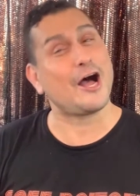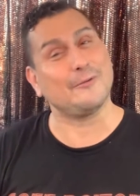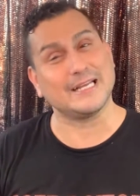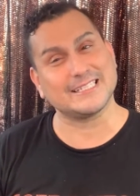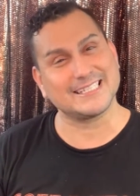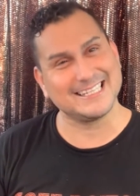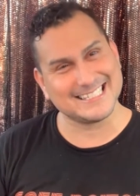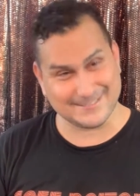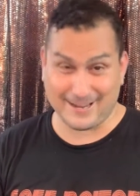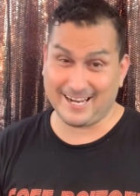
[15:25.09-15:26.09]
always
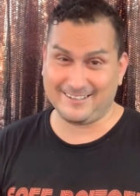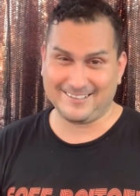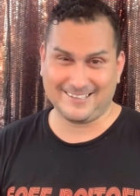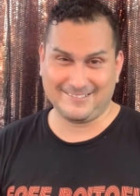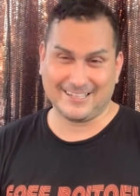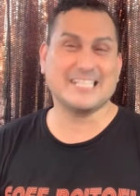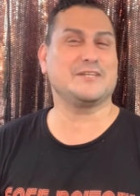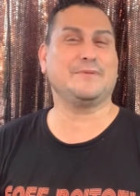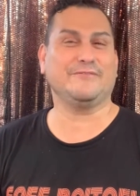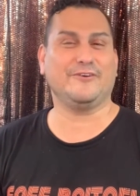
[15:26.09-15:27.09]
smile
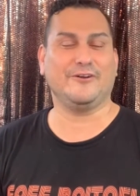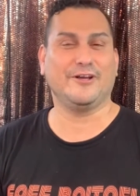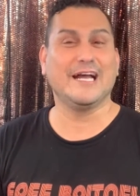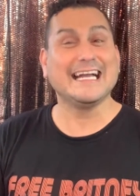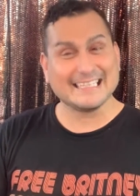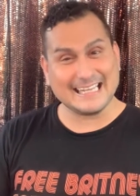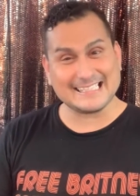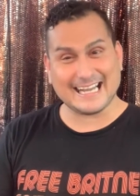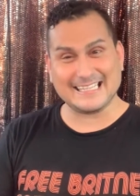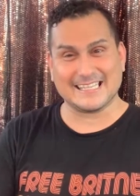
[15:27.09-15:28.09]
because you're beautiful.
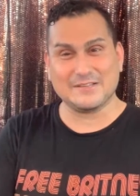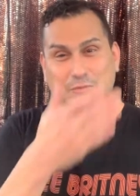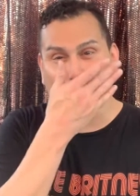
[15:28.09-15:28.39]
Thanks, guys.